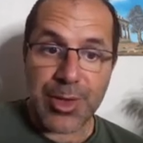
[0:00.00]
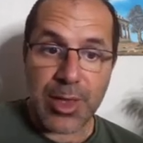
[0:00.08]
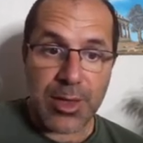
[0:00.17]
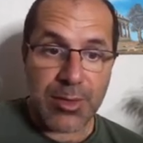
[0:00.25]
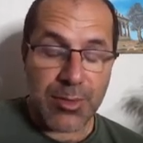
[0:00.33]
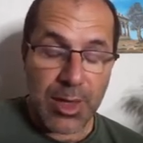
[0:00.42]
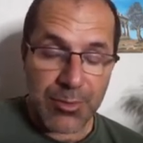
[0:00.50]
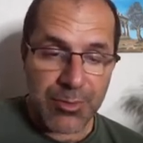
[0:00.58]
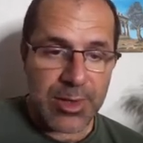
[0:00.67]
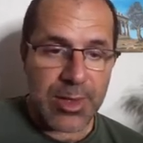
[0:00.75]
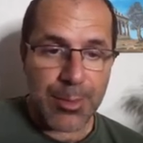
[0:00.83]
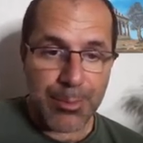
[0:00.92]

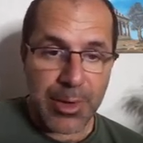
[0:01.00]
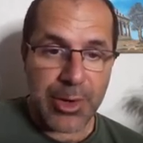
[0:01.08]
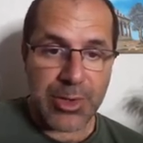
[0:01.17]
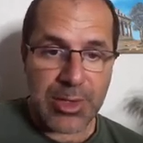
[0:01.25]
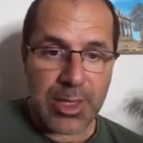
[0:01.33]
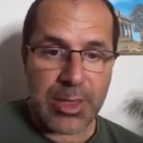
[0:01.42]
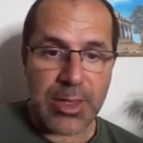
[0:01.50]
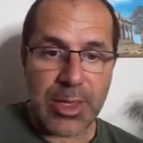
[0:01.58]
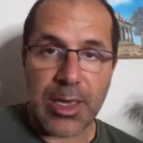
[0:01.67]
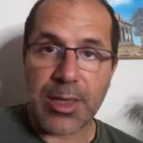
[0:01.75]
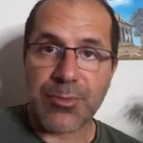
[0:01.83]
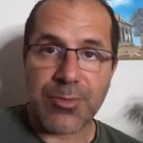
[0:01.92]
NVIDIA bear daily,
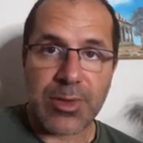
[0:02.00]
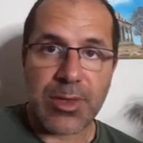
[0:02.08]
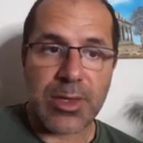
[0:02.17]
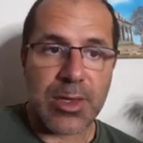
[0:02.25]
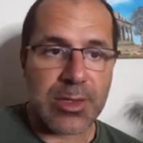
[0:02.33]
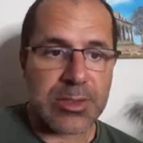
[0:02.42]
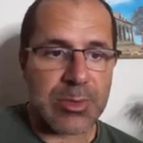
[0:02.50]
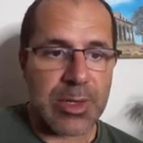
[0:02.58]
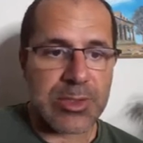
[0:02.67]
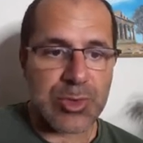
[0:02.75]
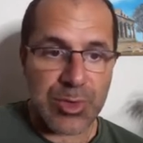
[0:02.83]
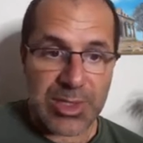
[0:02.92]
NVDS,
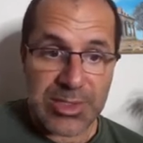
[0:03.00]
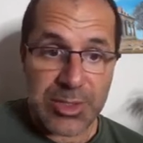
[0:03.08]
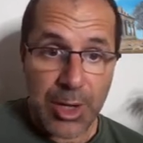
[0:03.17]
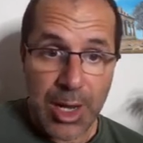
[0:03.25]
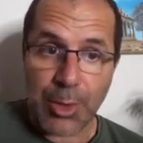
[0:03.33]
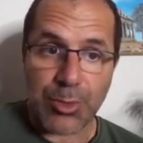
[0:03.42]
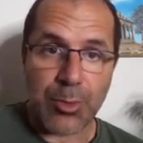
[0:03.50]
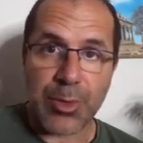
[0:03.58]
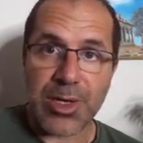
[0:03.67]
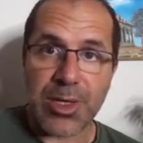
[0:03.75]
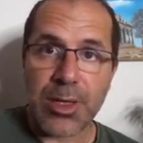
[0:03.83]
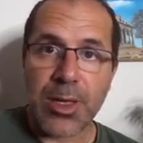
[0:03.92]
right? So these are out
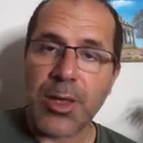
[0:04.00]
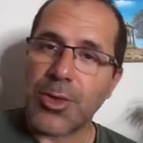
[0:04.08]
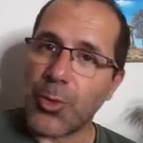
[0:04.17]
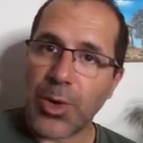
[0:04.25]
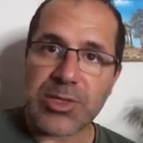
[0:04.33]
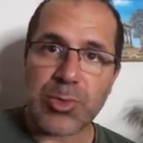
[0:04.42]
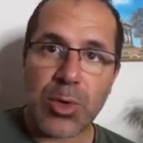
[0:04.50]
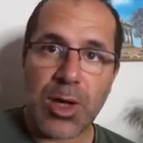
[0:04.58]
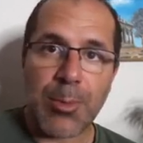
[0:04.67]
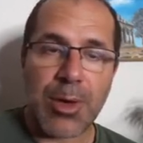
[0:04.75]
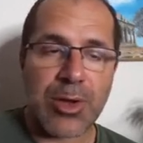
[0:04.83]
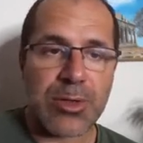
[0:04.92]
already. The rest will
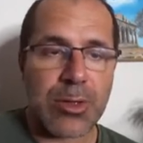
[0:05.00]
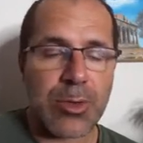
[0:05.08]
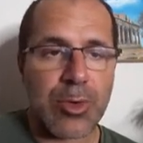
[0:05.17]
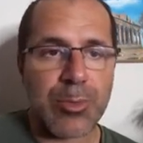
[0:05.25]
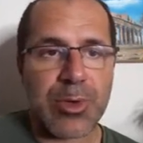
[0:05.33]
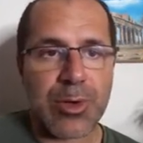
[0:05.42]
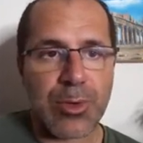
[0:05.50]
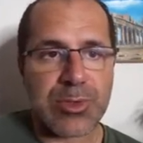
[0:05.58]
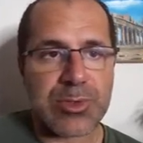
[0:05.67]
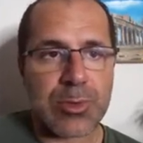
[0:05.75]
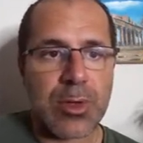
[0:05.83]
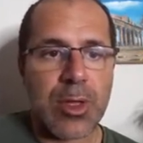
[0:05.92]
come out in a little bit
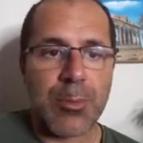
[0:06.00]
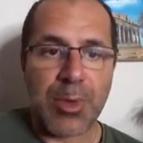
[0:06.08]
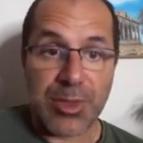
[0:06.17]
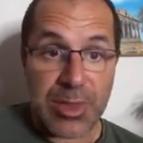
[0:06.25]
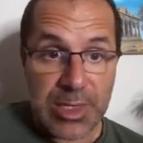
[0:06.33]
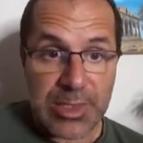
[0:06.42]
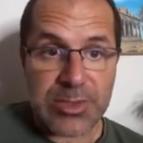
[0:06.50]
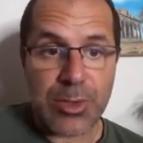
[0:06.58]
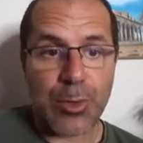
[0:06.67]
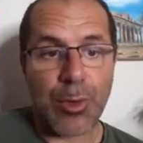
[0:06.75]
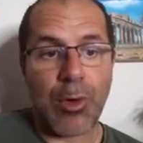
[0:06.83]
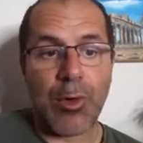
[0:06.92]
also. But these
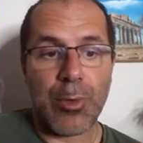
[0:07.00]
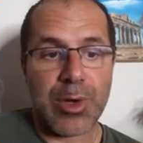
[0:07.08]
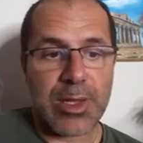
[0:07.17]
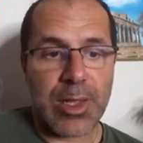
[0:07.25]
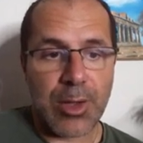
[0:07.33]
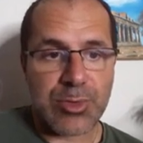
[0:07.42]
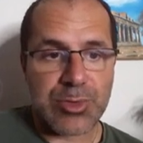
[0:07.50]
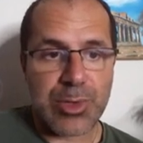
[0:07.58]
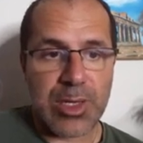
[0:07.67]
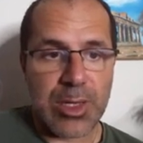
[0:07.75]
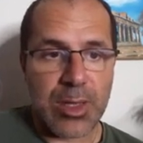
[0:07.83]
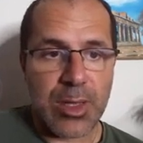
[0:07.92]
are already out
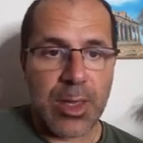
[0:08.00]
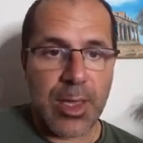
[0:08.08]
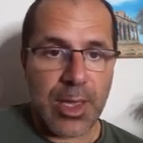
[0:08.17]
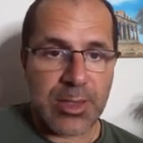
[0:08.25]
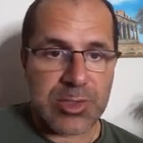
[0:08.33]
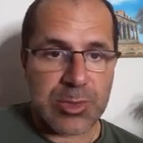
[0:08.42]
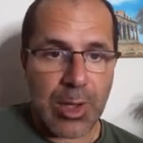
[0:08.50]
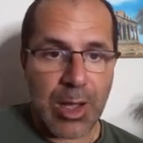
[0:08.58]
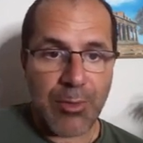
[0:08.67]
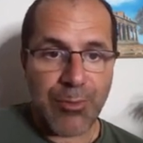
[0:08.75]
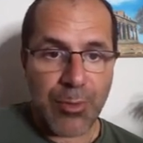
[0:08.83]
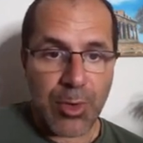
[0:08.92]
trading. And so
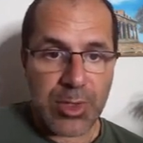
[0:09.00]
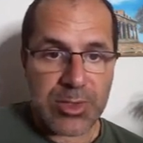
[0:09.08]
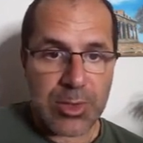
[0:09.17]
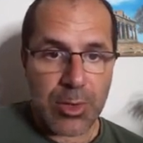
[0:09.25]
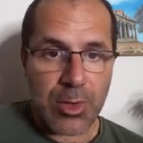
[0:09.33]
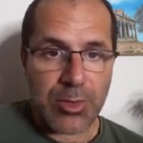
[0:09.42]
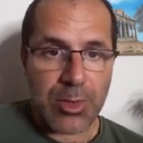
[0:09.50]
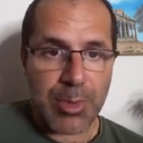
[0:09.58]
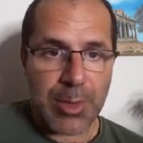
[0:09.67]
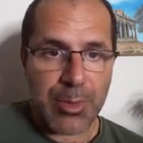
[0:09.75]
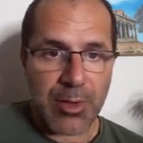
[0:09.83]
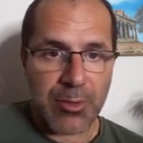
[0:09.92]
I'll focus on the
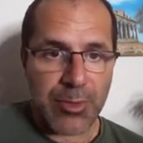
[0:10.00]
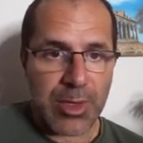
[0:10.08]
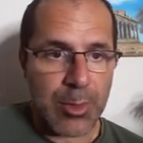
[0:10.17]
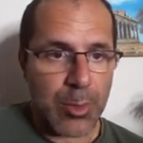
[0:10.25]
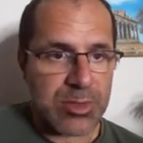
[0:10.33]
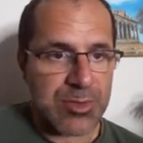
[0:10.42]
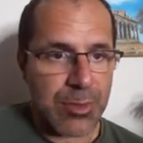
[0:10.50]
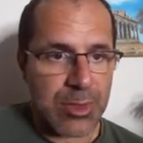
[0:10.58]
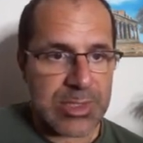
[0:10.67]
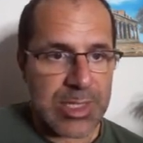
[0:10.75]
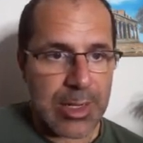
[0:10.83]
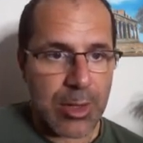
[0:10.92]
PayPal. Forget, Wells Fargo
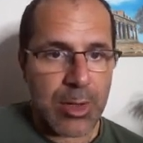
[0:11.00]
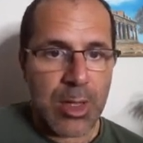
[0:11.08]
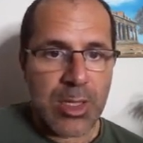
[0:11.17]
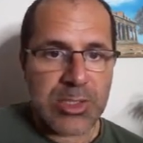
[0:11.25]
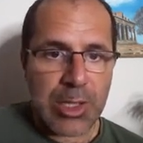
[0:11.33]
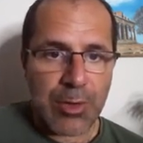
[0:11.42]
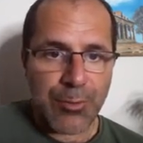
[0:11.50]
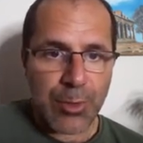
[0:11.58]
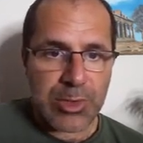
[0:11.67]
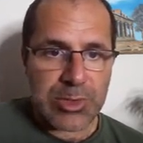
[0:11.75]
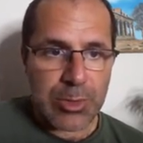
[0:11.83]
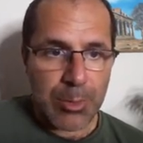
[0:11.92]
is not out. So I'll
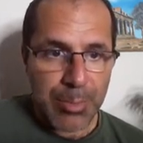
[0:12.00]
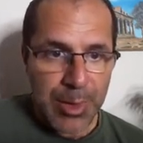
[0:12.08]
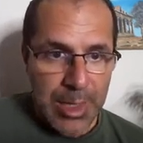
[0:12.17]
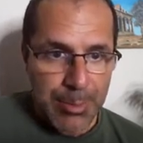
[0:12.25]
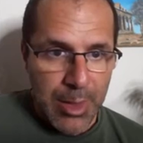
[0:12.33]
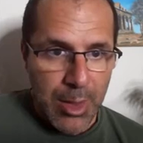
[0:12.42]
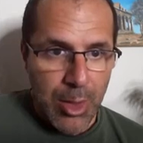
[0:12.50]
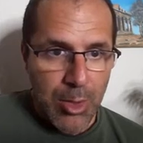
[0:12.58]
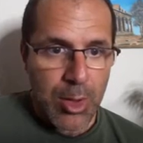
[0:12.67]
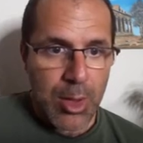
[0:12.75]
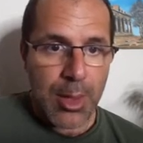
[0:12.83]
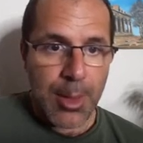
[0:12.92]
focus on the PayPal
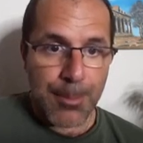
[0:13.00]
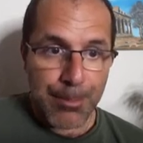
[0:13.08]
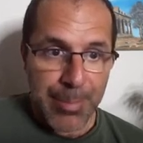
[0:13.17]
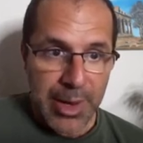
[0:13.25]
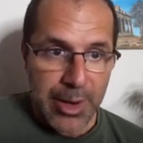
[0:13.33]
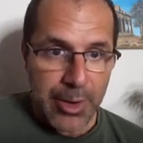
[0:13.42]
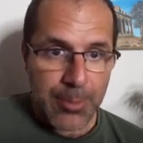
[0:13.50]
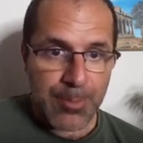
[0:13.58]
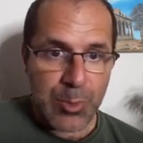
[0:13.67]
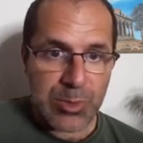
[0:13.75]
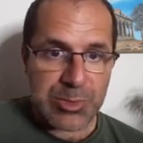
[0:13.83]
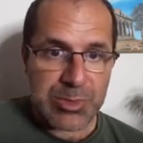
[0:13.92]
bear,
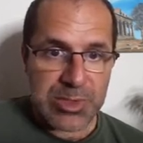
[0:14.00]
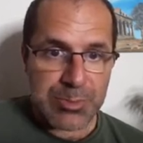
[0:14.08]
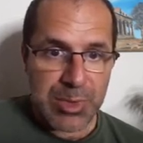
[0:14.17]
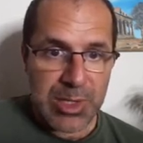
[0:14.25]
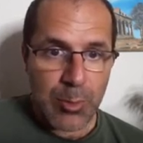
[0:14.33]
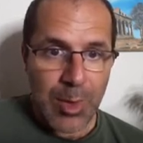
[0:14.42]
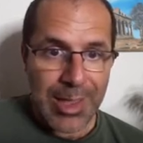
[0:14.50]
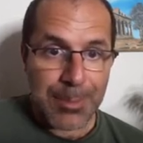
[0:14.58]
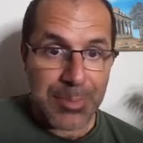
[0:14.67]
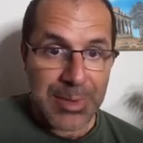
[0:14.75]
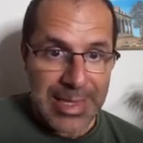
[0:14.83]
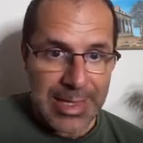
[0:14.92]
which means
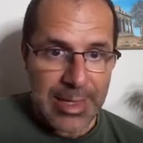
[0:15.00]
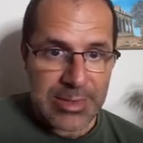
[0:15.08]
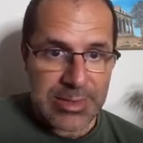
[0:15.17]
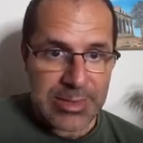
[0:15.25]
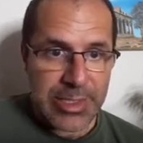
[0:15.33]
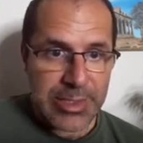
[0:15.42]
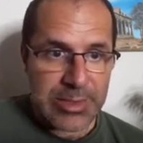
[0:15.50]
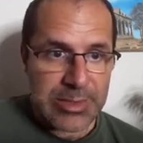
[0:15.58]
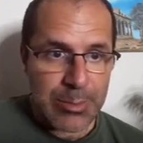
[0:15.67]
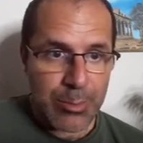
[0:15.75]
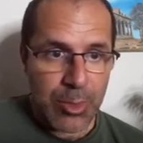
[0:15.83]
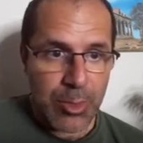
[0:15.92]
PYPS ticker
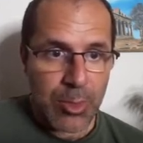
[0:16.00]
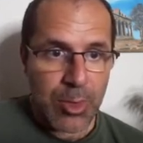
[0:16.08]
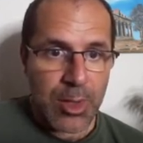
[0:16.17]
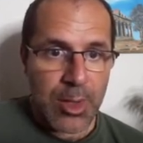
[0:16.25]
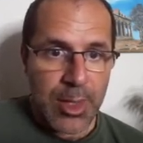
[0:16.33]
symbol.